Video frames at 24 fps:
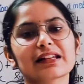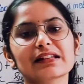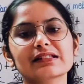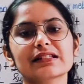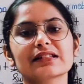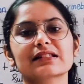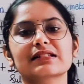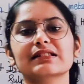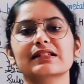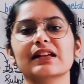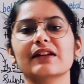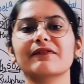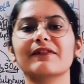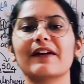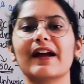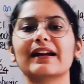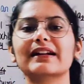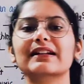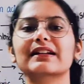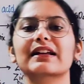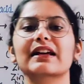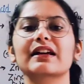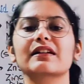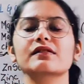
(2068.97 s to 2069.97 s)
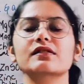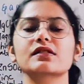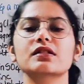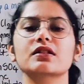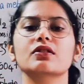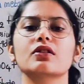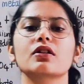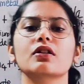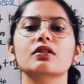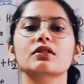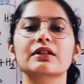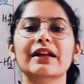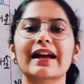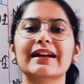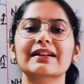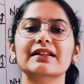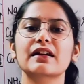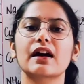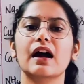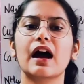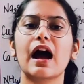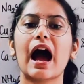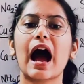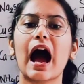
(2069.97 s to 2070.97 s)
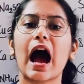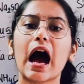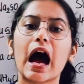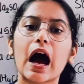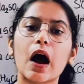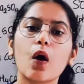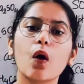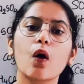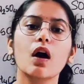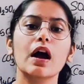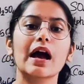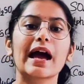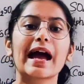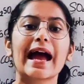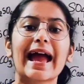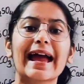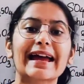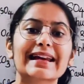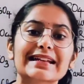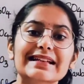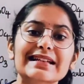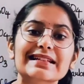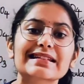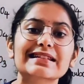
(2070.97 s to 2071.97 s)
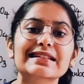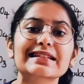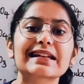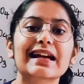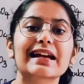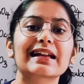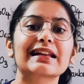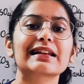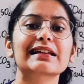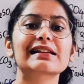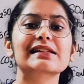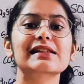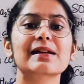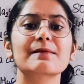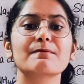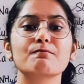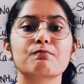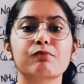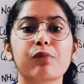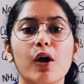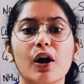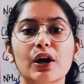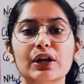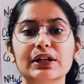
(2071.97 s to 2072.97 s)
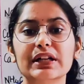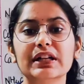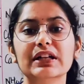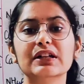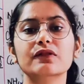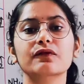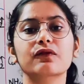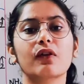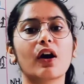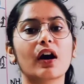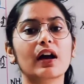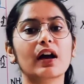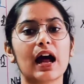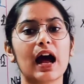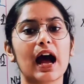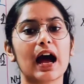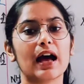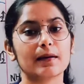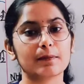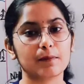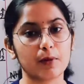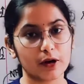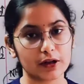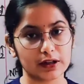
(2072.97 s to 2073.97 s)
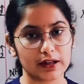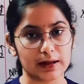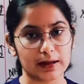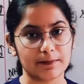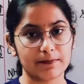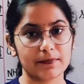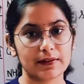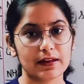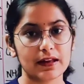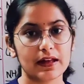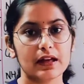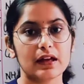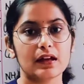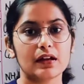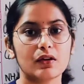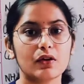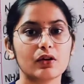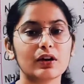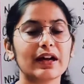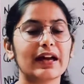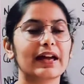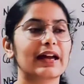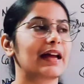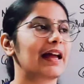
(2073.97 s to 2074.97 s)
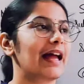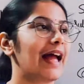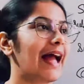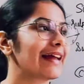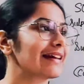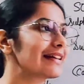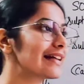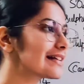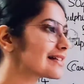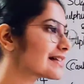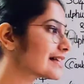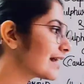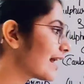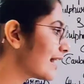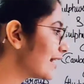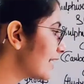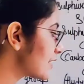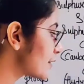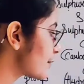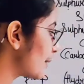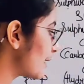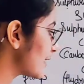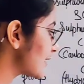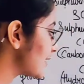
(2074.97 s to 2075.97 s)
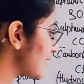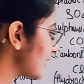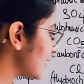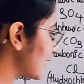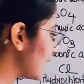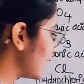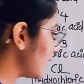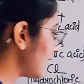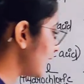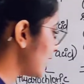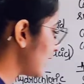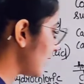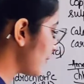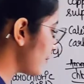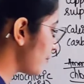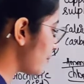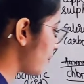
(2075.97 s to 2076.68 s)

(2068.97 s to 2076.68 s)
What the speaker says: this its effect gives that how NaCl is important for our body. Okay, NaCl is basically